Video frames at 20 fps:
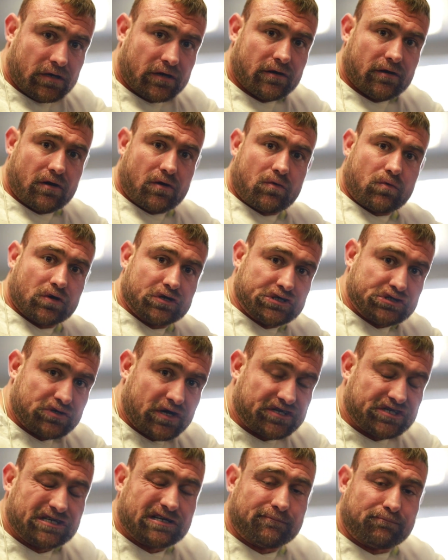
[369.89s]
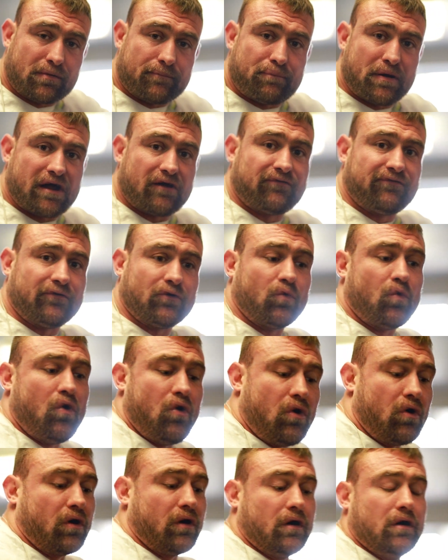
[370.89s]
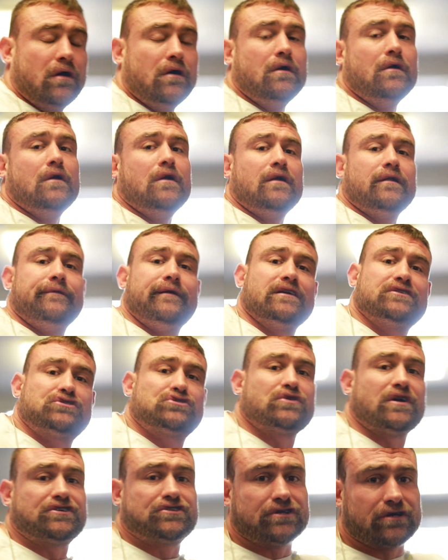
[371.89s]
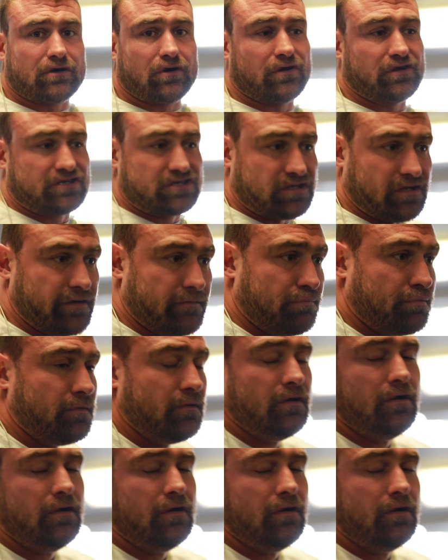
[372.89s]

You know, we're stretching to prepare for war, not stretching to go to sleep.